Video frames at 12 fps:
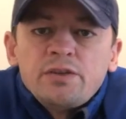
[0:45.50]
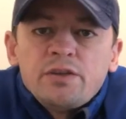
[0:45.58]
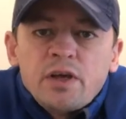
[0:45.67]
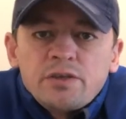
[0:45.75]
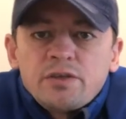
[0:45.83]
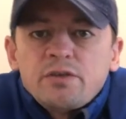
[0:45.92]

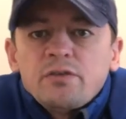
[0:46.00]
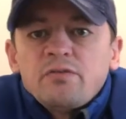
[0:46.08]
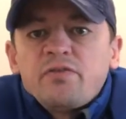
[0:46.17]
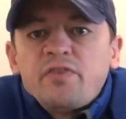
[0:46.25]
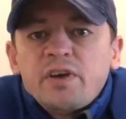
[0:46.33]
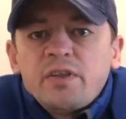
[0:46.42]
does not
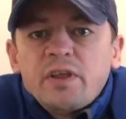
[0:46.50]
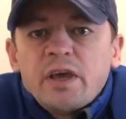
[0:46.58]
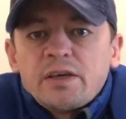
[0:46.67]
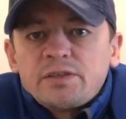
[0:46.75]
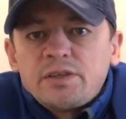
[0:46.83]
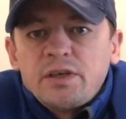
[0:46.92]
fit the
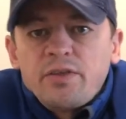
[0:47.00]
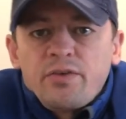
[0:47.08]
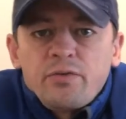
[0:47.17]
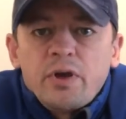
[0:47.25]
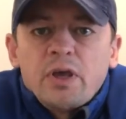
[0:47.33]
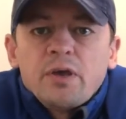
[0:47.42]

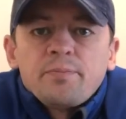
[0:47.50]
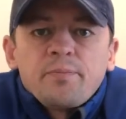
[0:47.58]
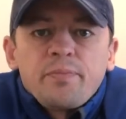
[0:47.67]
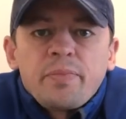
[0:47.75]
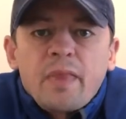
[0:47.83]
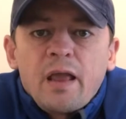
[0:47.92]
X-T3,
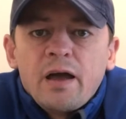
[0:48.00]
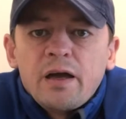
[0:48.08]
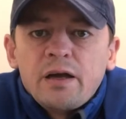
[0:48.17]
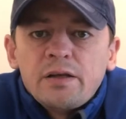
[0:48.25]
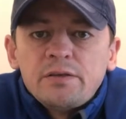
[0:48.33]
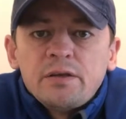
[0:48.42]

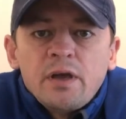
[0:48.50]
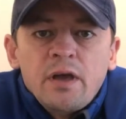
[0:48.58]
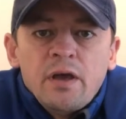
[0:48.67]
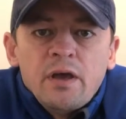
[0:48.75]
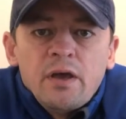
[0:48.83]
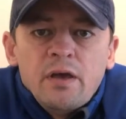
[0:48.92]
and
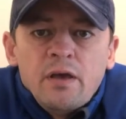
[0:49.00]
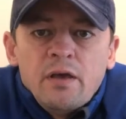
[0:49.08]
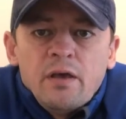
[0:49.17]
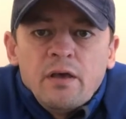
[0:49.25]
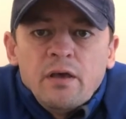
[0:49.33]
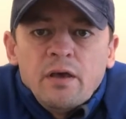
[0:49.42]

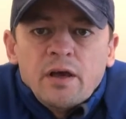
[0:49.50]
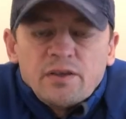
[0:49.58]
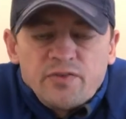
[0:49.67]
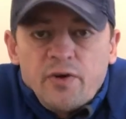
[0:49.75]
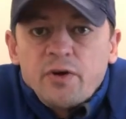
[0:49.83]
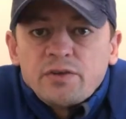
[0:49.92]

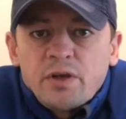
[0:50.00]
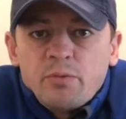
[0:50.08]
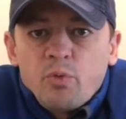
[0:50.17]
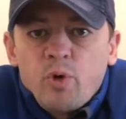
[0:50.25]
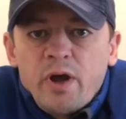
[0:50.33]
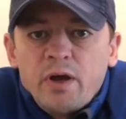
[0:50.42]
as far as I'm
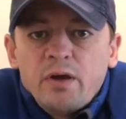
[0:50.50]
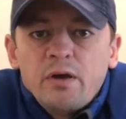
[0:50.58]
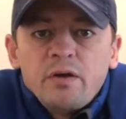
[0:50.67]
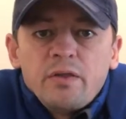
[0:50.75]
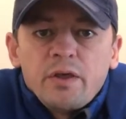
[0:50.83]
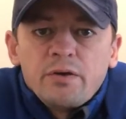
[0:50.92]
aware
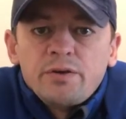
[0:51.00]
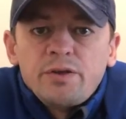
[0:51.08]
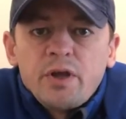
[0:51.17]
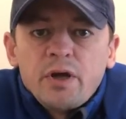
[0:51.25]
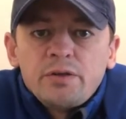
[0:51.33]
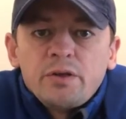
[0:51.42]
there are
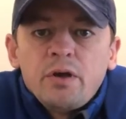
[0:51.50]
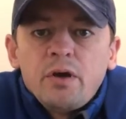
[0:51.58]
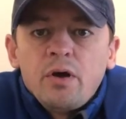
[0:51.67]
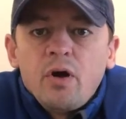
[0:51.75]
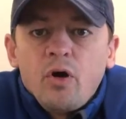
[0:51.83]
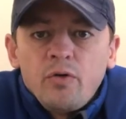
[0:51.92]
none
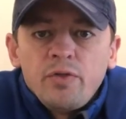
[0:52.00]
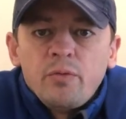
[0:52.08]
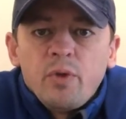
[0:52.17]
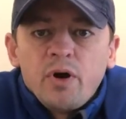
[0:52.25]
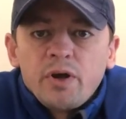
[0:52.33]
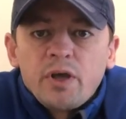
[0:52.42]
on the
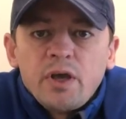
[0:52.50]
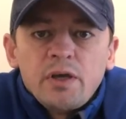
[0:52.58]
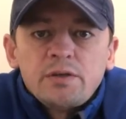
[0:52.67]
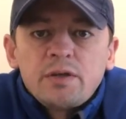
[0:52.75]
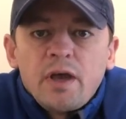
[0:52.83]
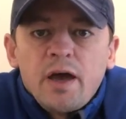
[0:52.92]

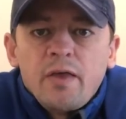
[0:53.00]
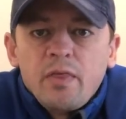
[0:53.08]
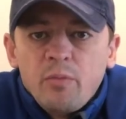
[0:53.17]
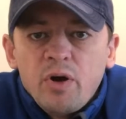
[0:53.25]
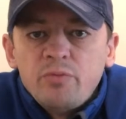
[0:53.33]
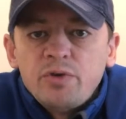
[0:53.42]
market at
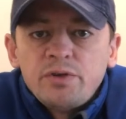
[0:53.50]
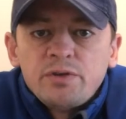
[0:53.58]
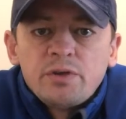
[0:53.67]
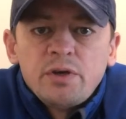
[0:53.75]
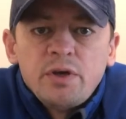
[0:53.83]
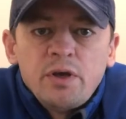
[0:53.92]
the
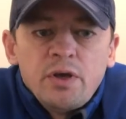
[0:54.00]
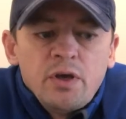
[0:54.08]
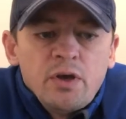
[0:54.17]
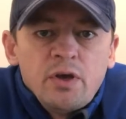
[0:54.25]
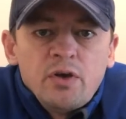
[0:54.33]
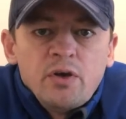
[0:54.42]
moment
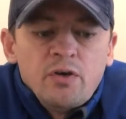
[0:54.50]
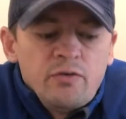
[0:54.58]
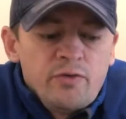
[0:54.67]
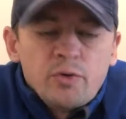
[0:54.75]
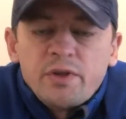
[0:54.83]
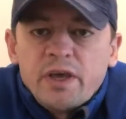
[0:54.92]

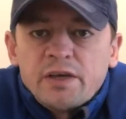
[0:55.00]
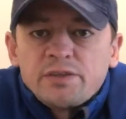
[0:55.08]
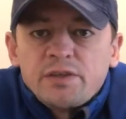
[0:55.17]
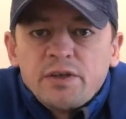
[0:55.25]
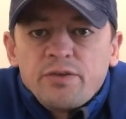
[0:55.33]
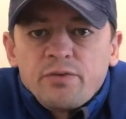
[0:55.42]
for the
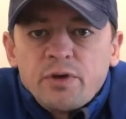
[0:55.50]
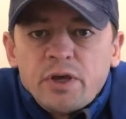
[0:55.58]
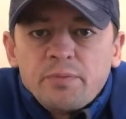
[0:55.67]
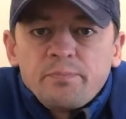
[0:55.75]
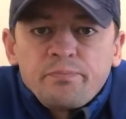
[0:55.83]
X-T3.